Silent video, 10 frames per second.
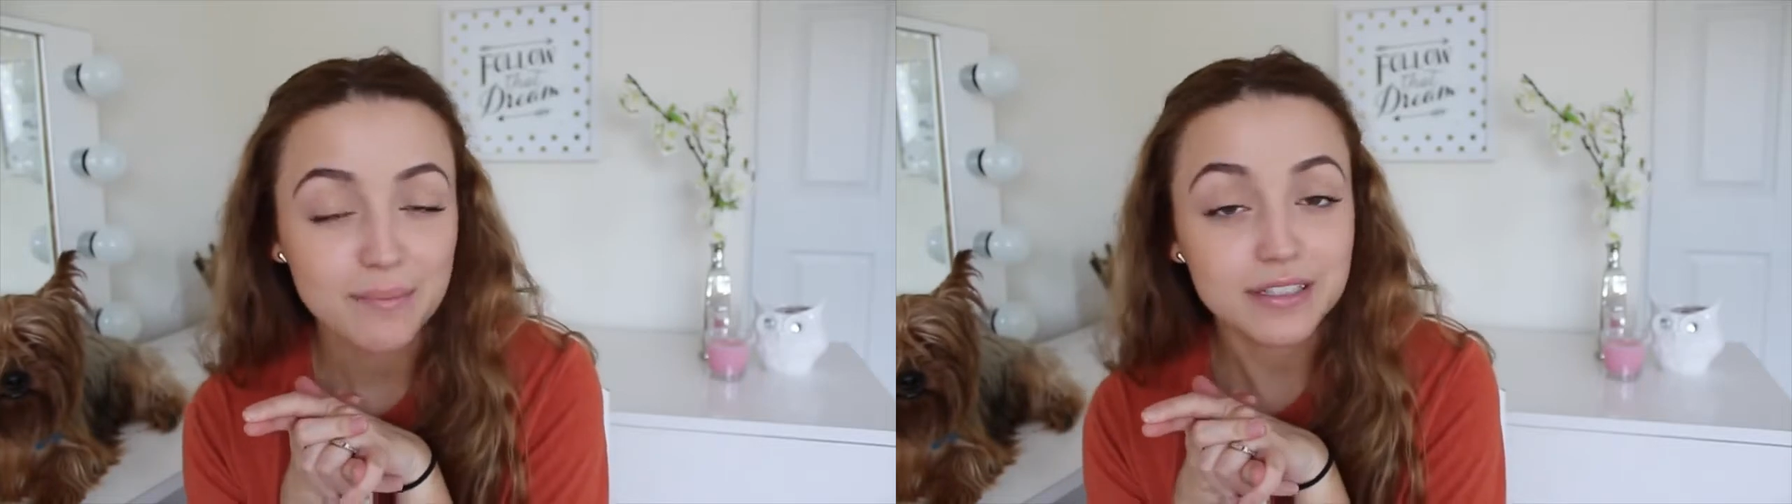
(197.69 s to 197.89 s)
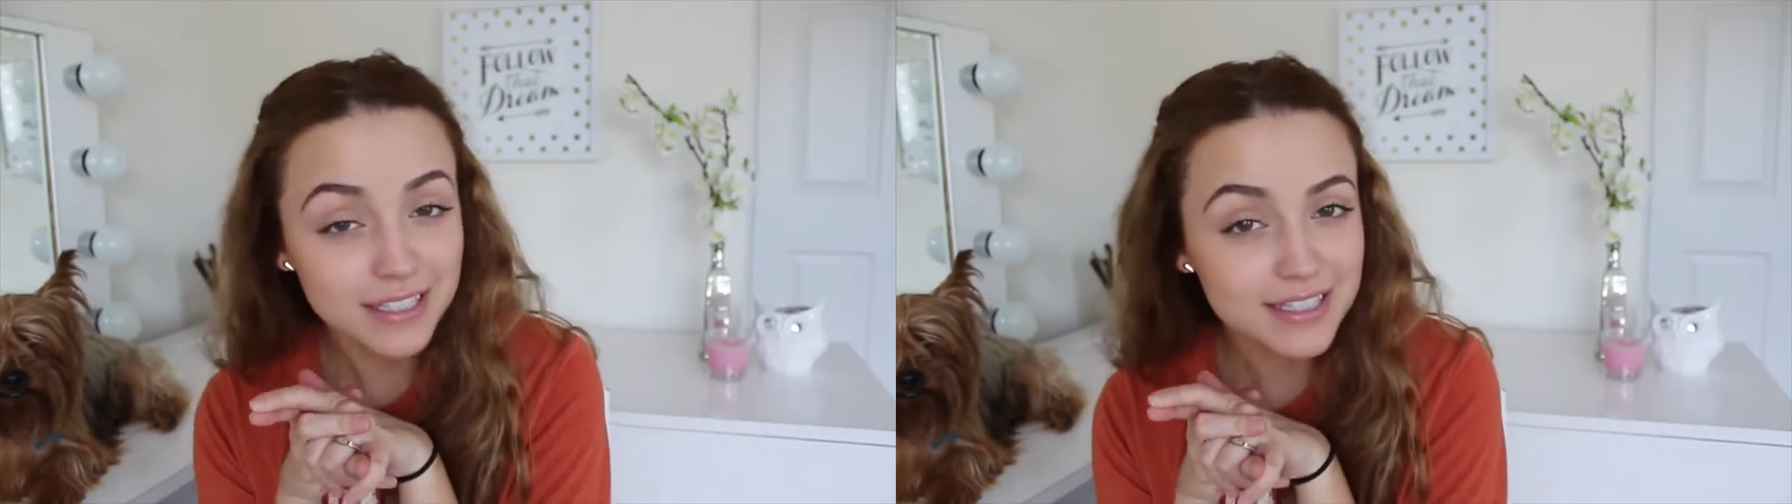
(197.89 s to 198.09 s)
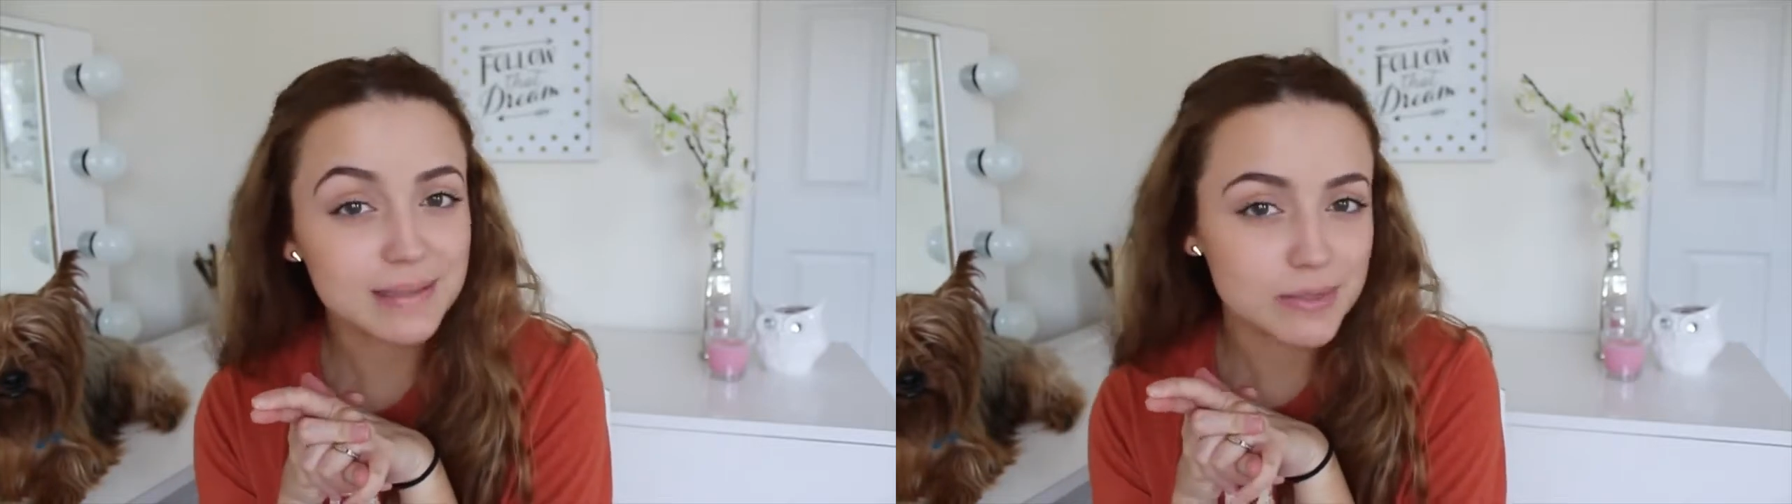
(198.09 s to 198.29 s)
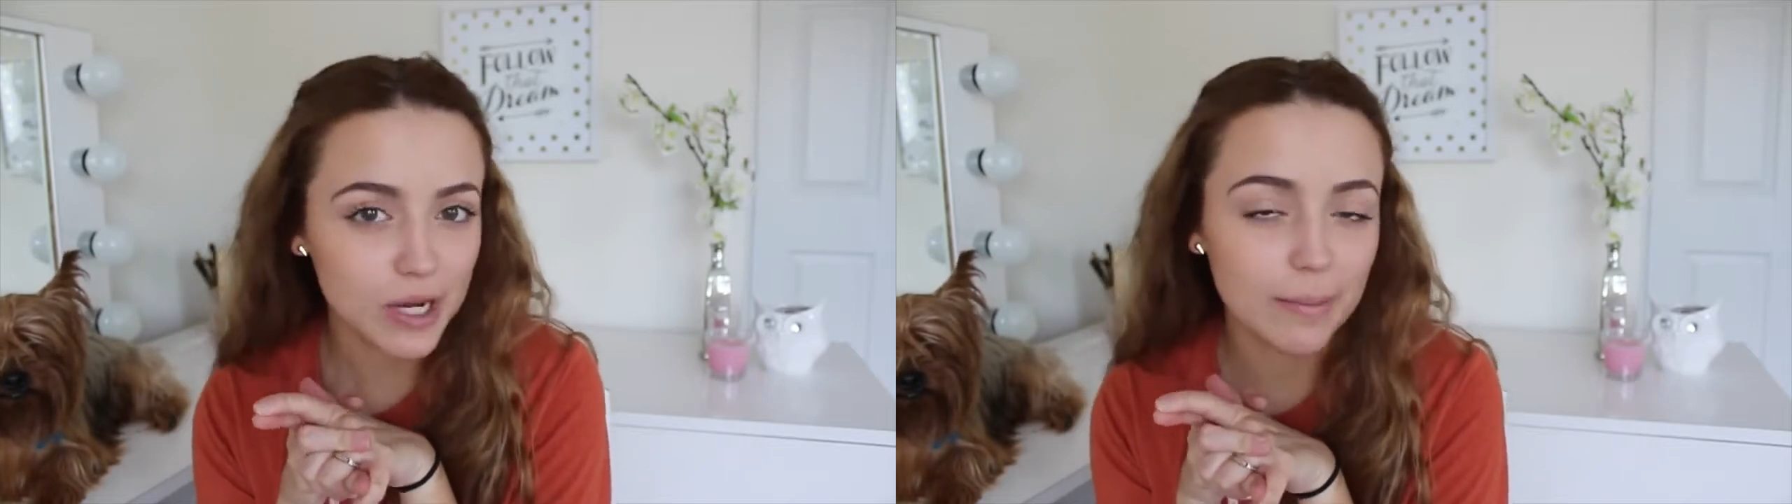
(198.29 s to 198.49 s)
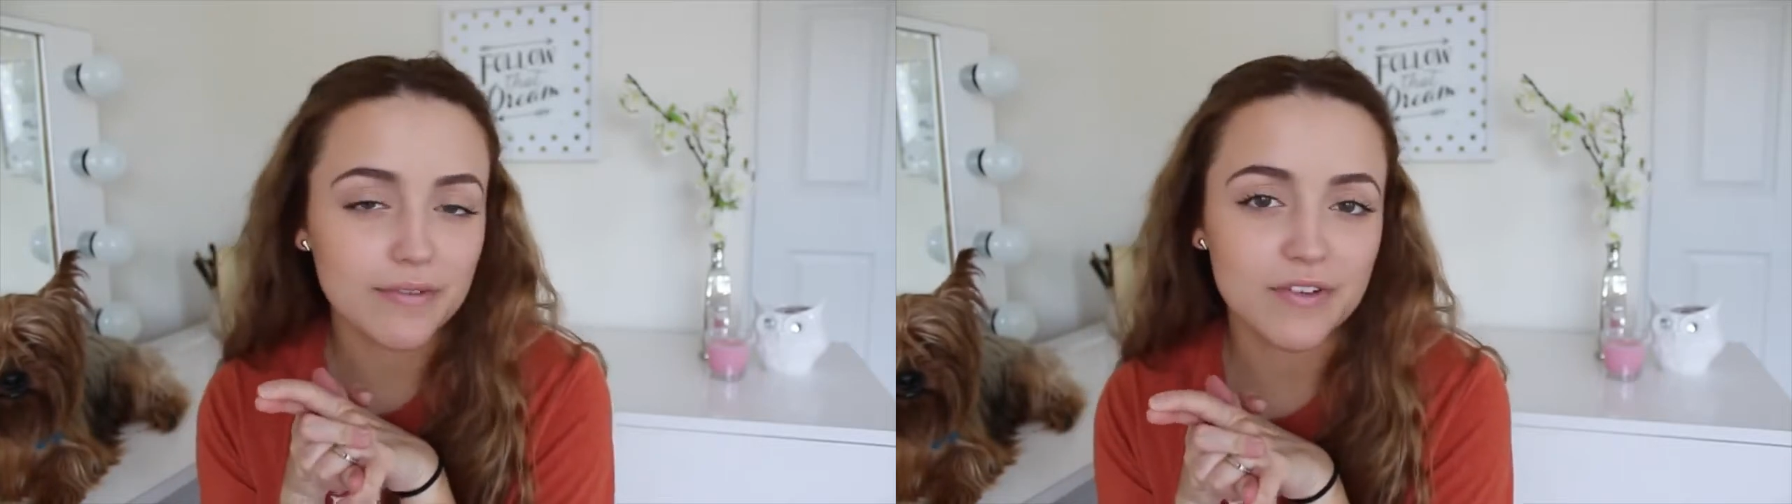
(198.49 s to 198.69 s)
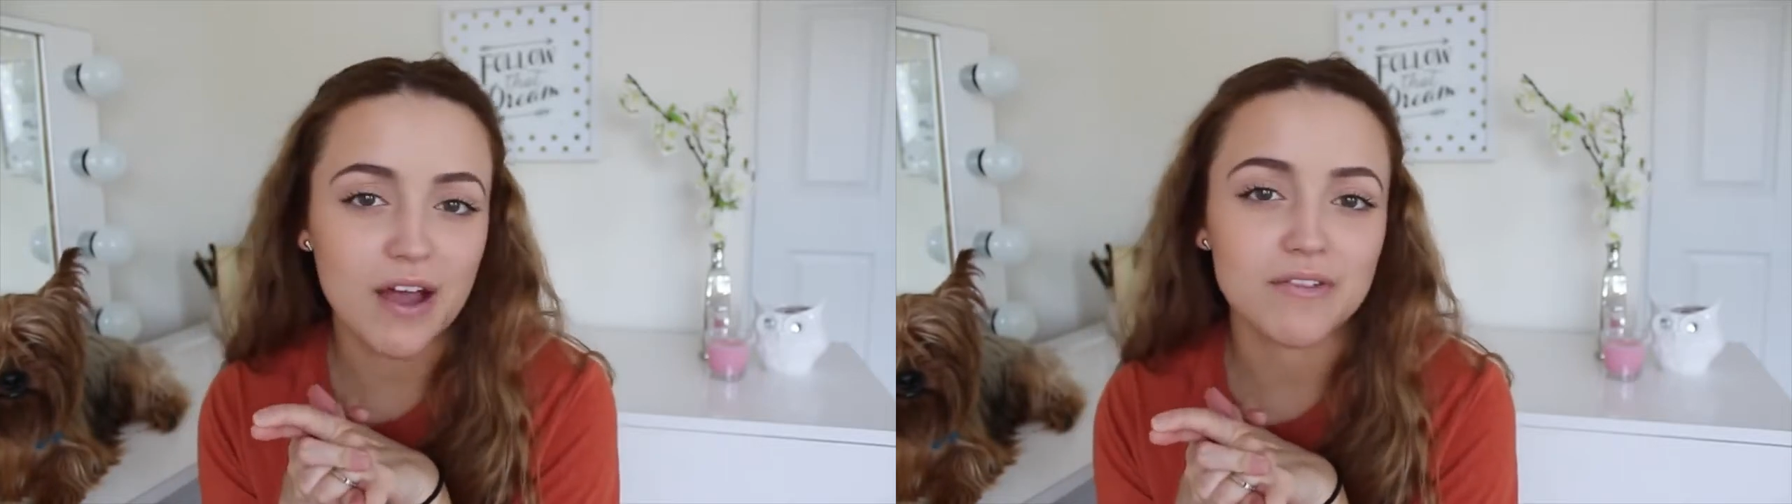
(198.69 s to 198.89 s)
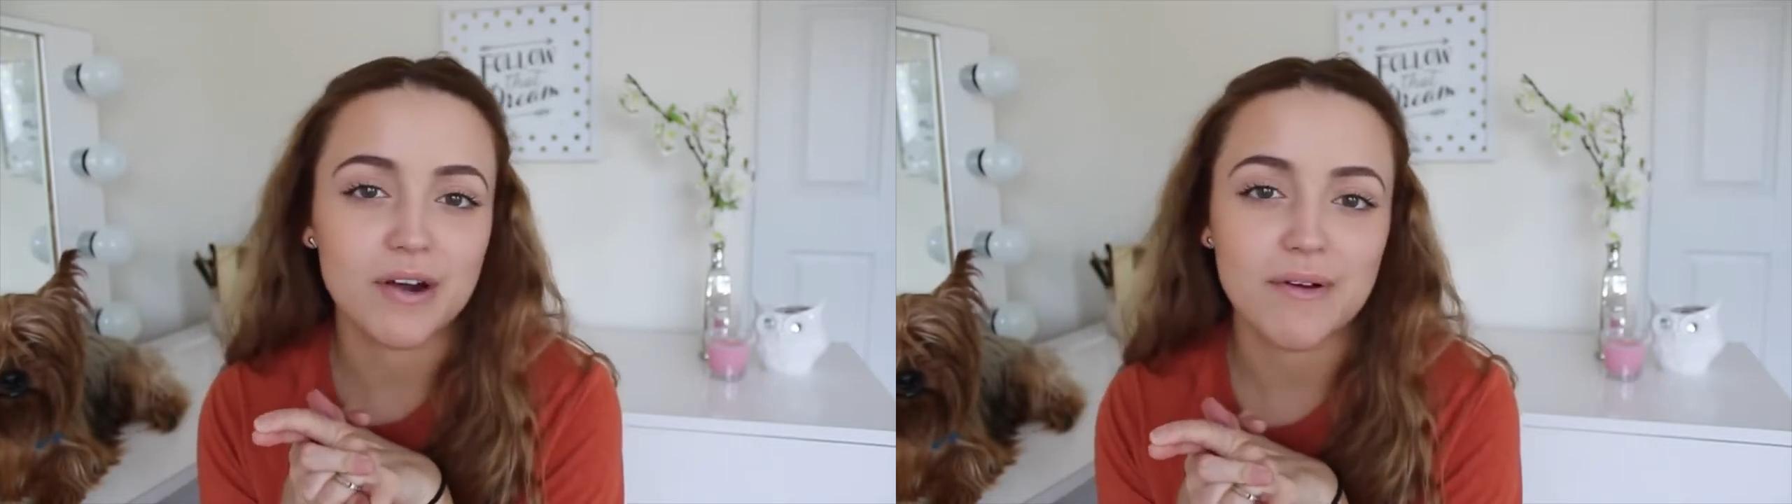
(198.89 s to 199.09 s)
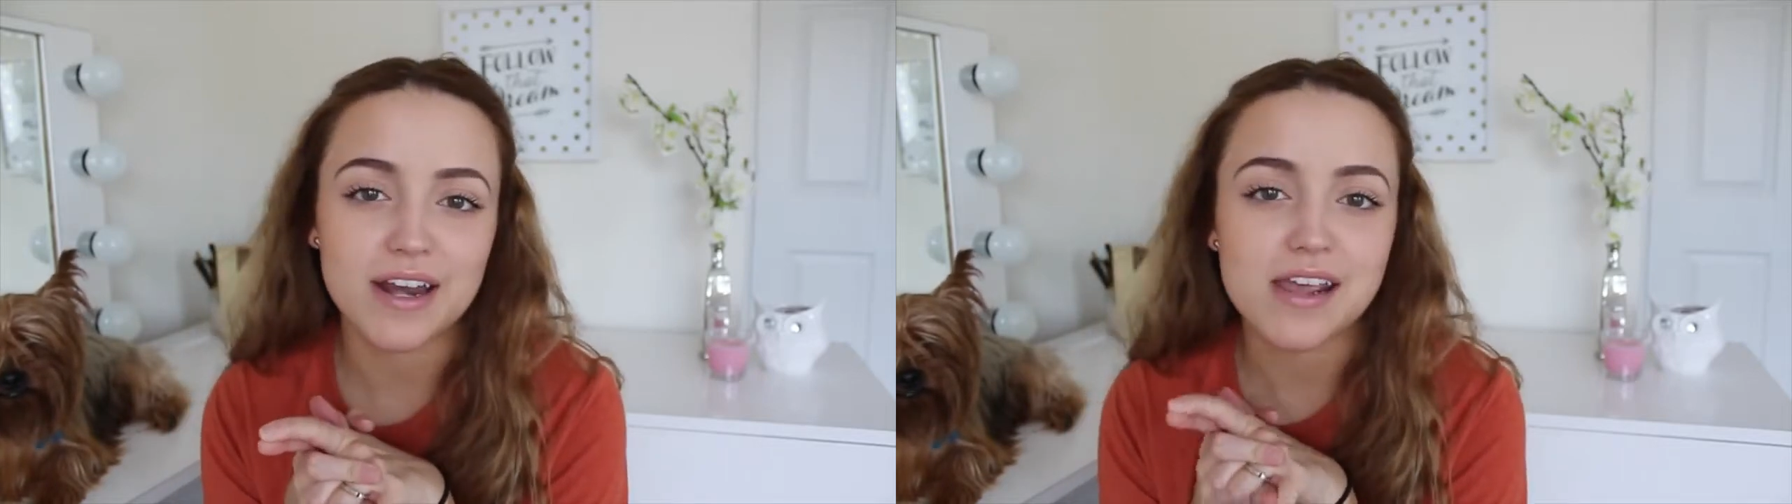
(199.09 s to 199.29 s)
Please subscribe if you haven't
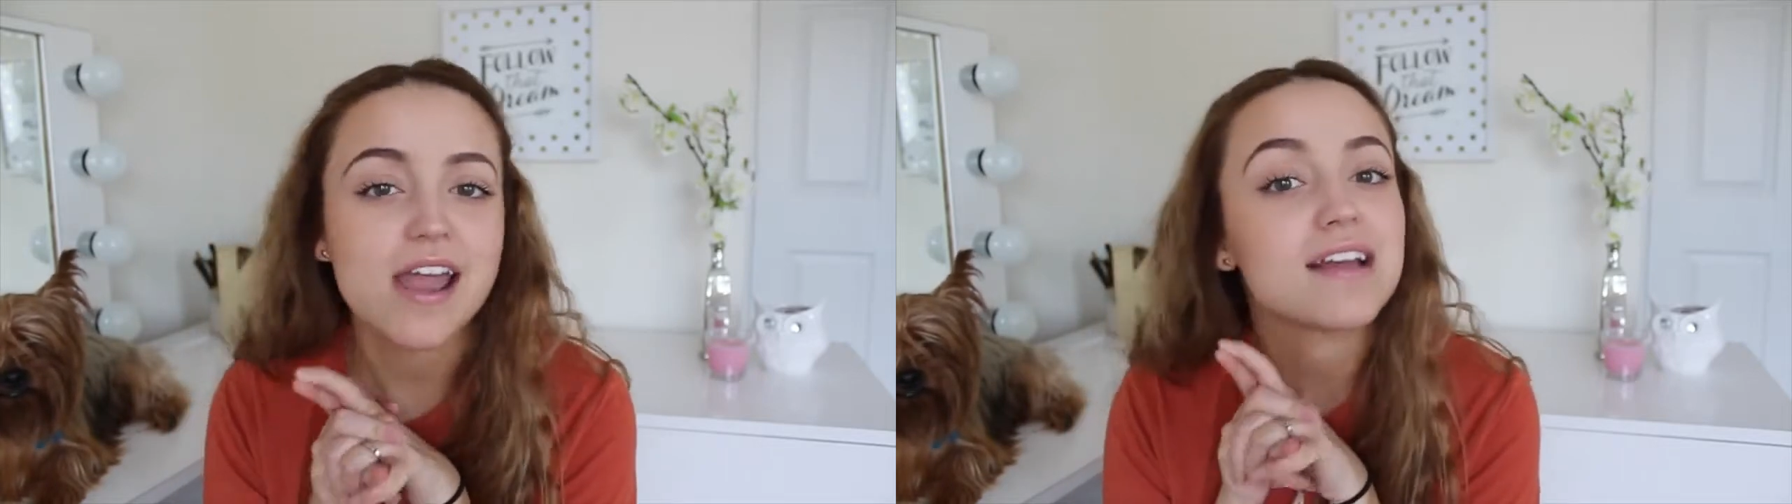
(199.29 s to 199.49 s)
already